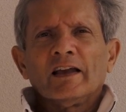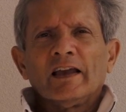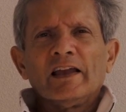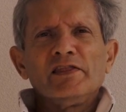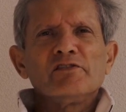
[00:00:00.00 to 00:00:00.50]

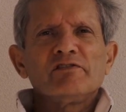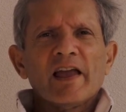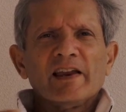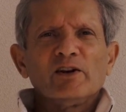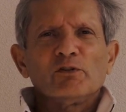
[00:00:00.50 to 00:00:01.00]
in the
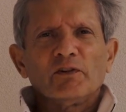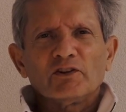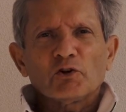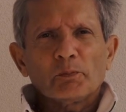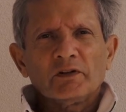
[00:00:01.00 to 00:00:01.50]
vein of the
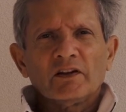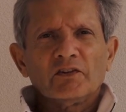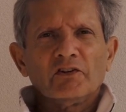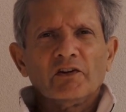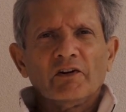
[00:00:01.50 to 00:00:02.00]
top 10
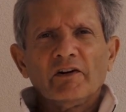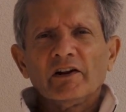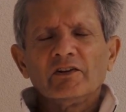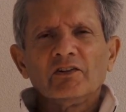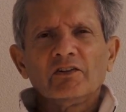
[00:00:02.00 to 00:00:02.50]

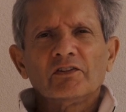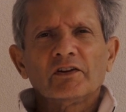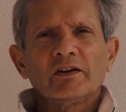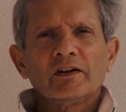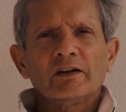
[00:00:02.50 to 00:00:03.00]
series
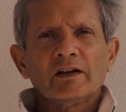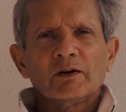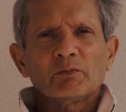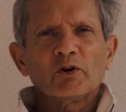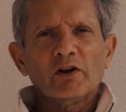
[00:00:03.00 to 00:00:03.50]

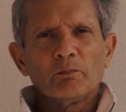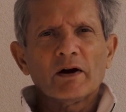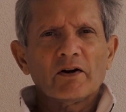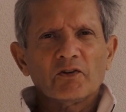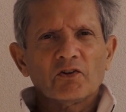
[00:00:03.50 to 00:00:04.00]
pro
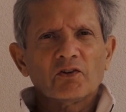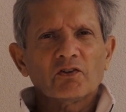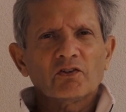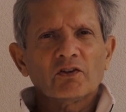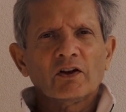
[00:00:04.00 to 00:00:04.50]

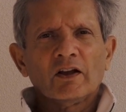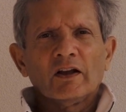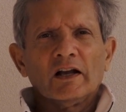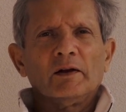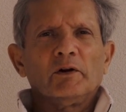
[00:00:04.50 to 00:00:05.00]
comparisons,
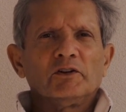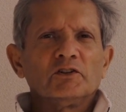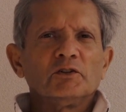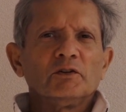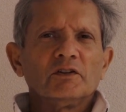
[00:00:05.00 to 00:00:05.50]
I'm going to
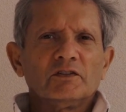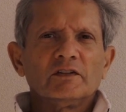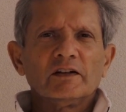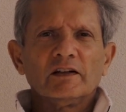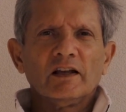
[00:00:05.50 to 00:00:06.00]
do this
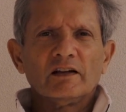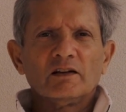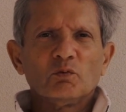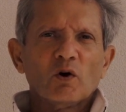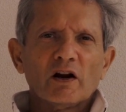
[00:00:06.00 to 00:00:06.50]

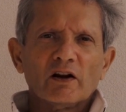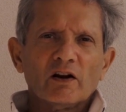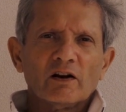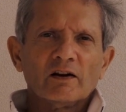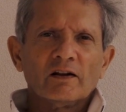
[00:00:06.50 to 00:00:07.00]
dedicated one
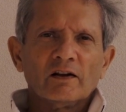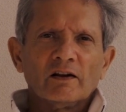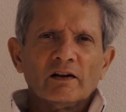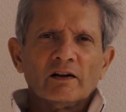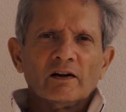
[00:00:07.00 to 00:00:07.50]

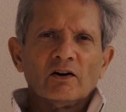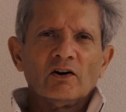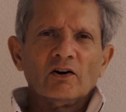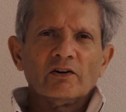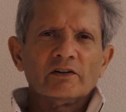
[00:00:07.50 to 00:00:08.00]

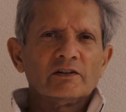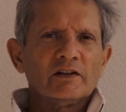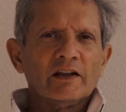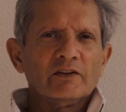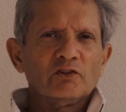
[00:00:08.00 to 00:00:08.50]
on
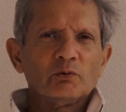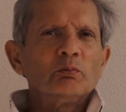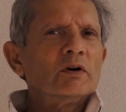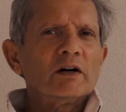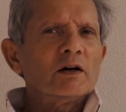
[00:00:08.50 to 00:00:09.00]
a
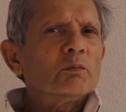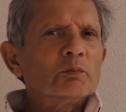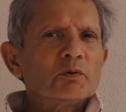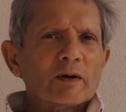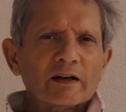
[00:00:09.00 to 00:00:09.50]
superb
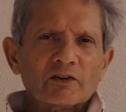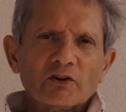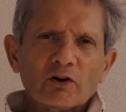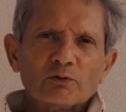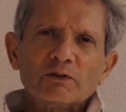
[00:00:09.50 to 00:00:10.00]
Spanish
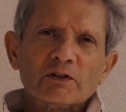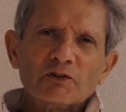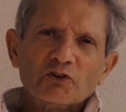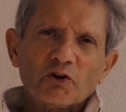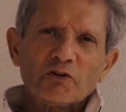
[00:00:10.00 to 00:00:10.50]
golfer,
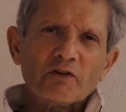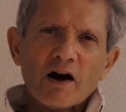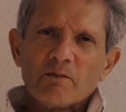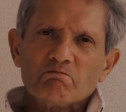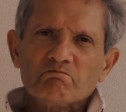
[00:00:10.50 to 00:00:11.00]
Jon Rahm,